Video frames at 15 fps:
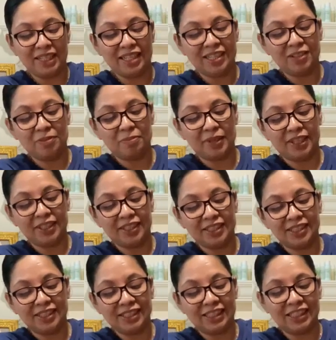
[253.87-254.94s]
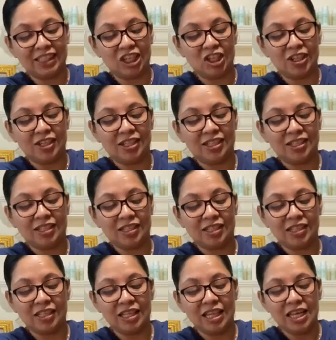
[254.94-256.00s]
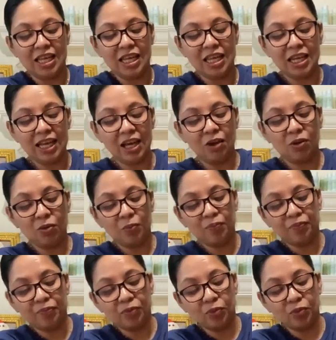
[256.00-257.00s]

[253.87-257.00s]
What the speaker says: But oh my goodness, this is hard. Now,